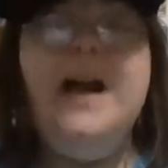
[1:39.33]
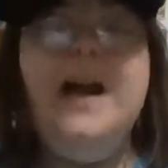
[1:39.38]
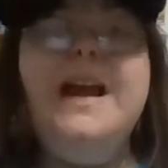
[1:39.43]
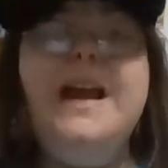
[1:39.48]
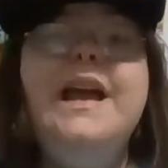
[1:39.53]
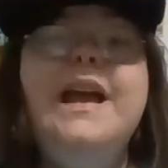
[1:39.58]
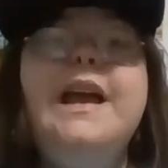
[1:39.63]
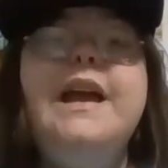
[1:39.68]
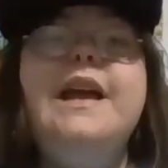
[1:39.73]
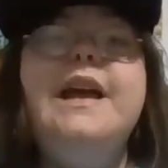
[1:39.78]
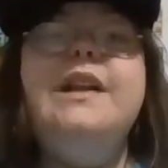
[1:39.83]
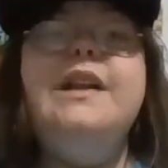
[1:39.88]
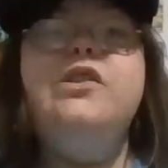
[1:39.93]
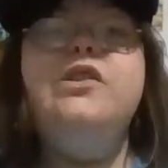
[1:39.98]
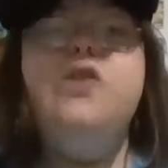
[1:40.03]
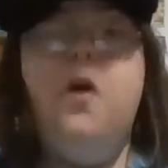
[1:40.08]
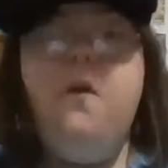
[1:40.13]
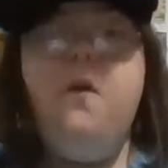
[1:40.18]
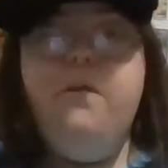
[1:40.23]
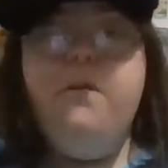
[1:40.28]
And don't
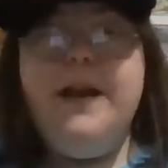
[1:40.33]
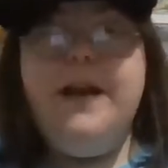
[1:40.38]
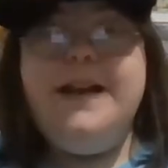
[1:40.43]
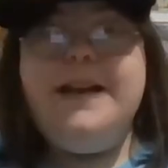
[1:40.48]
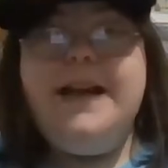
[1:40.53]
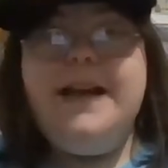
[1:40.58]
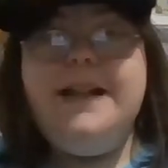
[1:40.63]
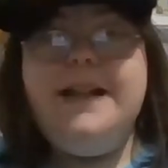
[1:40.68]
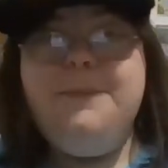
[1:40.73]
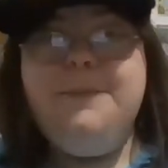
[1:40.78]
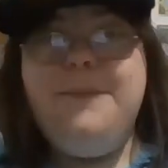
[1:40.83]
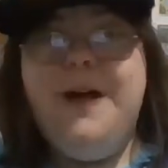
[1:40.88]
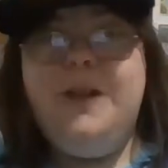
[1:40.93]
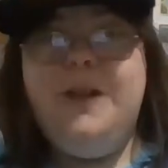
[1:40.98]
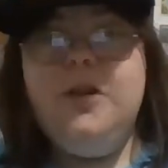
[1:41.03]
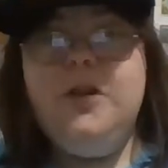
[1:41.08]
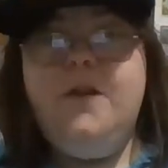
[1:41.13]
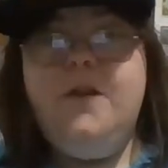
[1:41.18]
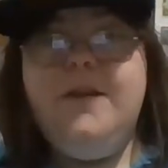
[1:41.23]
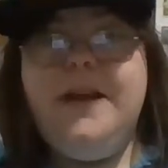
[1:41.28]
forget to hit the bell
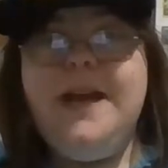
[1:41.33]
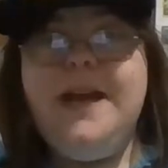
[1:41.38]
notification